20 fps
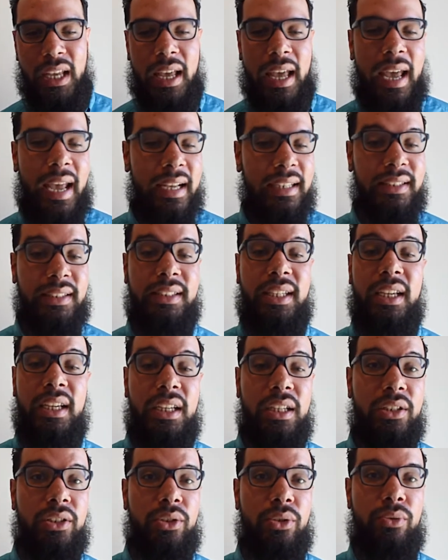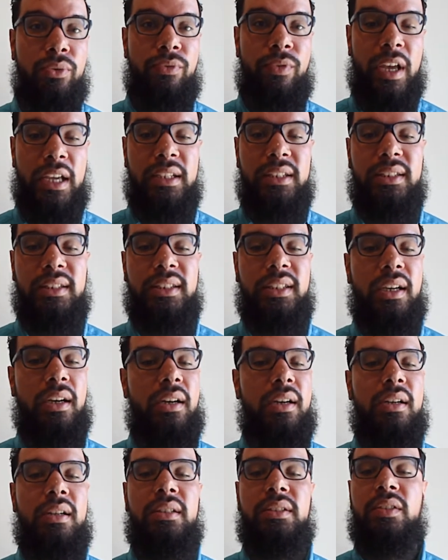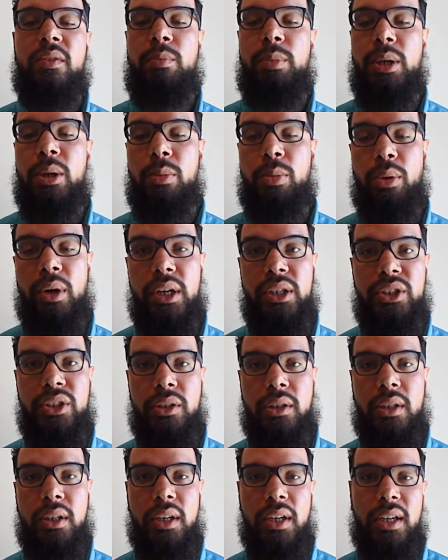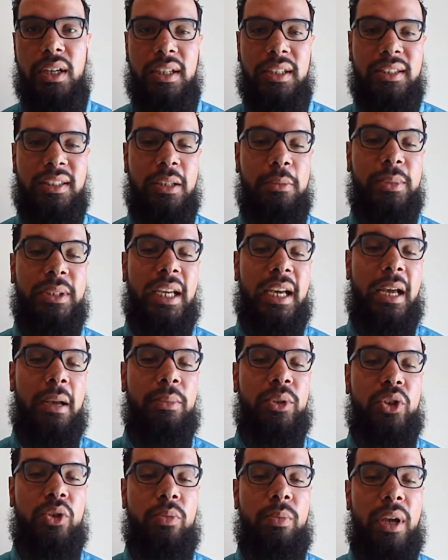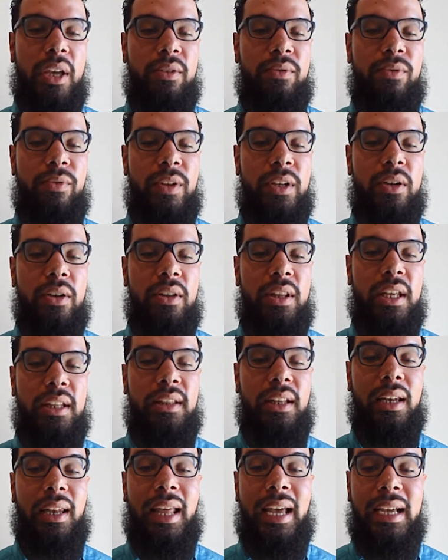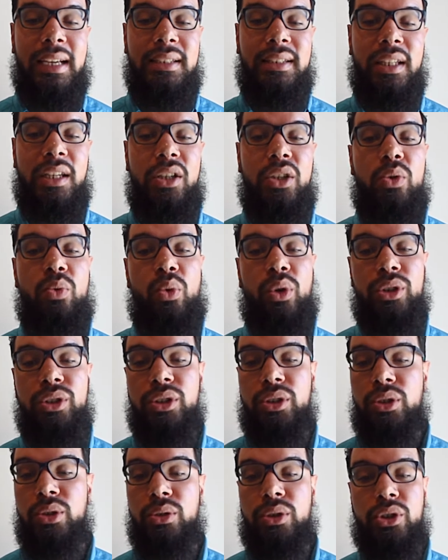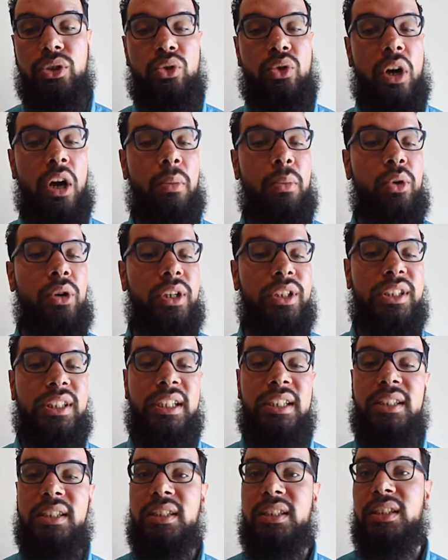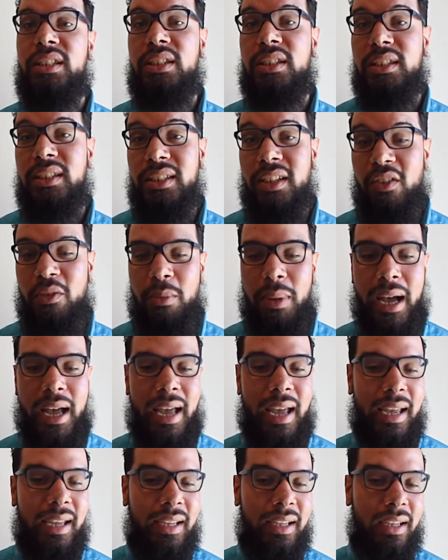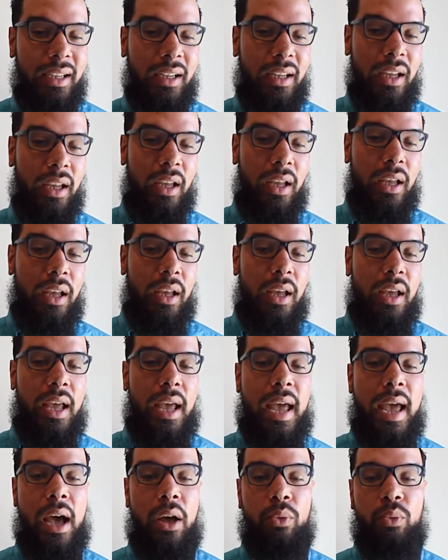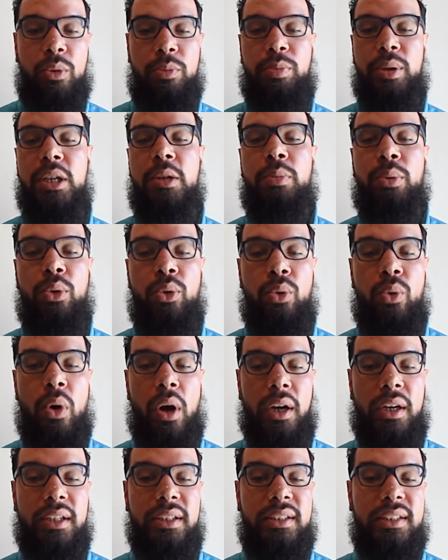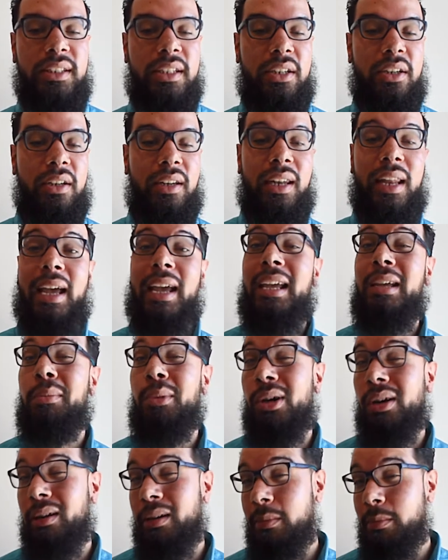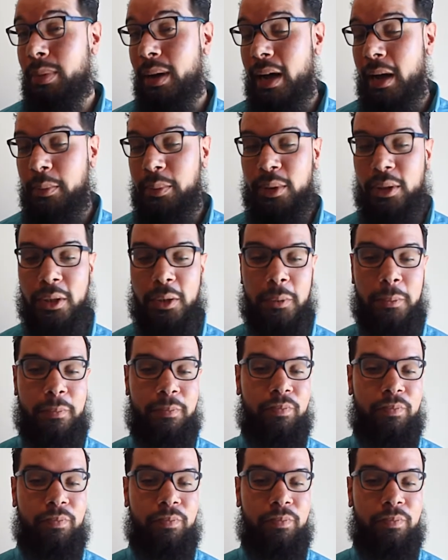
As teens who face tons of peer pressure, sometimes you may feel that the last thing you want to do is draw more attention to yourself by hanging out with people who are considered lame or unpopular.